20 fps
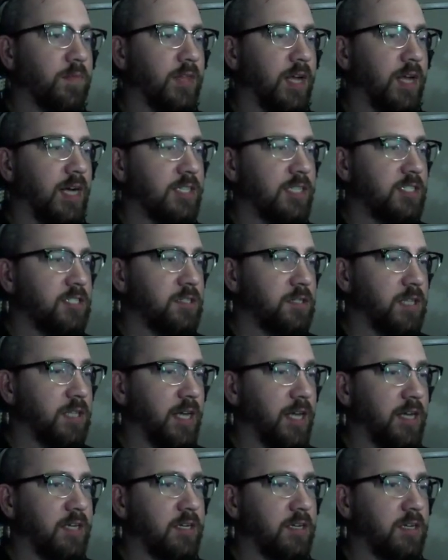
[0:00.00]
I still
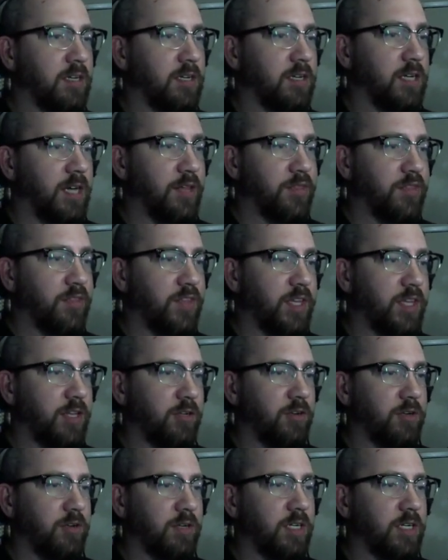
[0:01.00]
like a thin
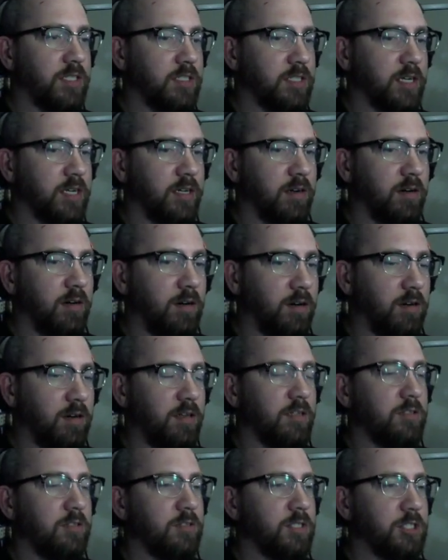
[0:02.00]
crust, like a hard
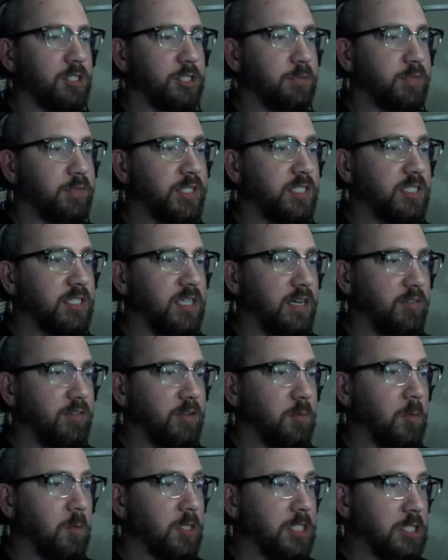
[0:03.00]
and crunchy pizza every
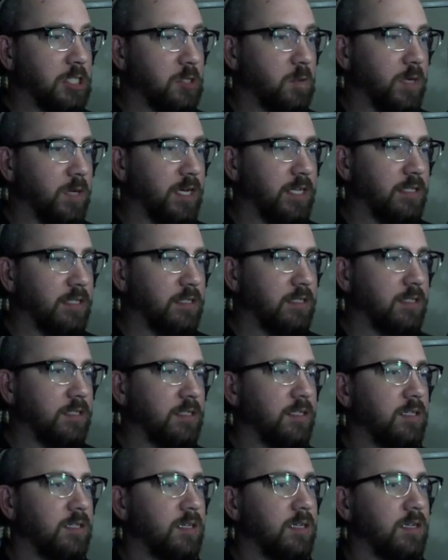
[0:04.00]
once in a while.
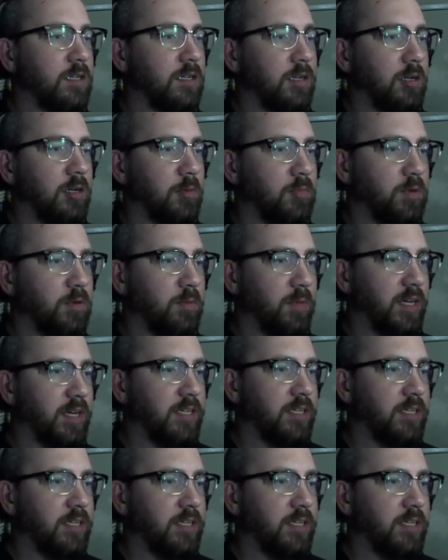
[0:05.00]
But my